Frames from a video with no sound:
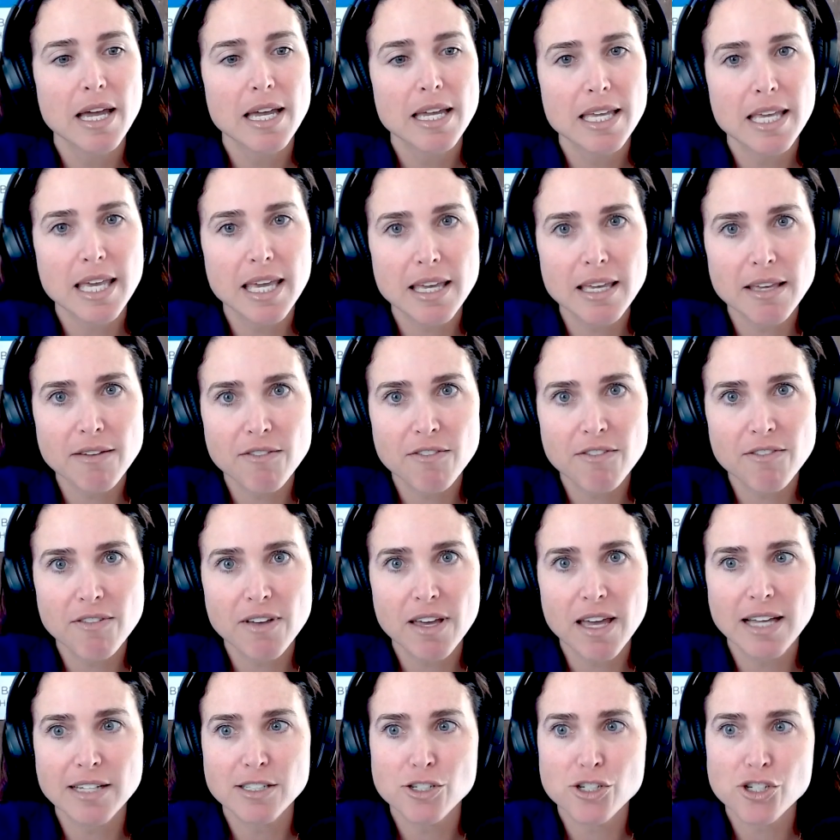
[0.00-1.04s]
give
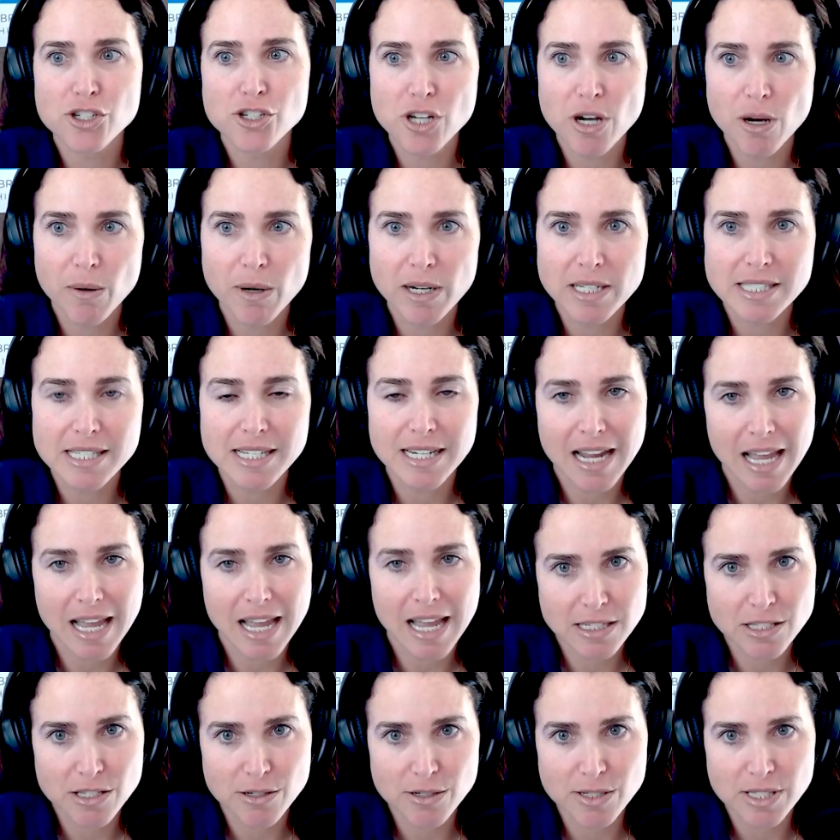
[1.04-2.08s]
and show us an
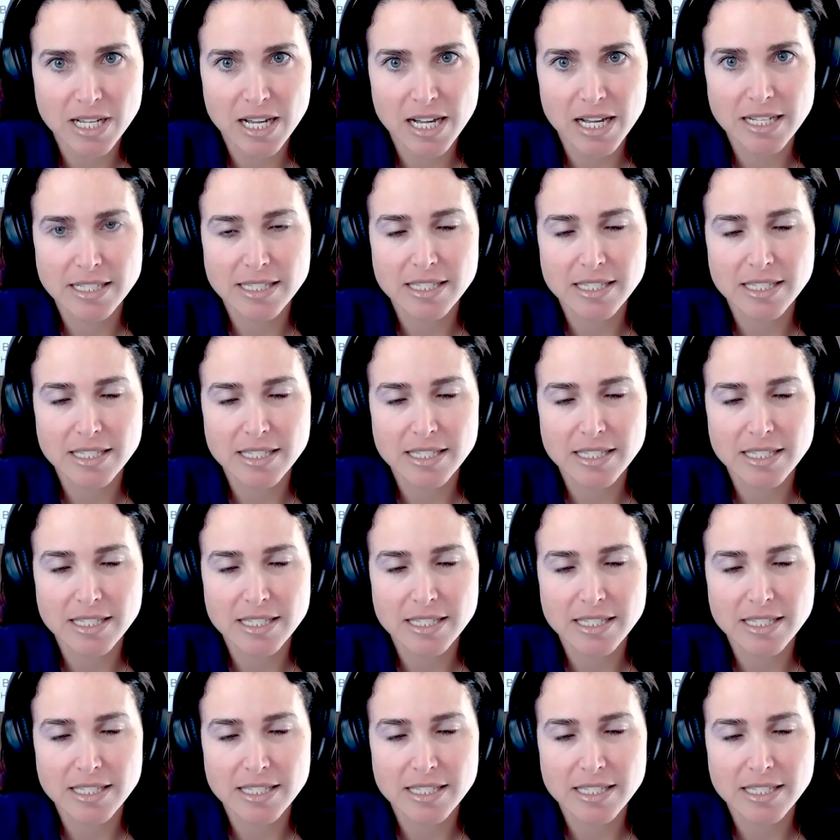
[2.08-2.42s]
exercise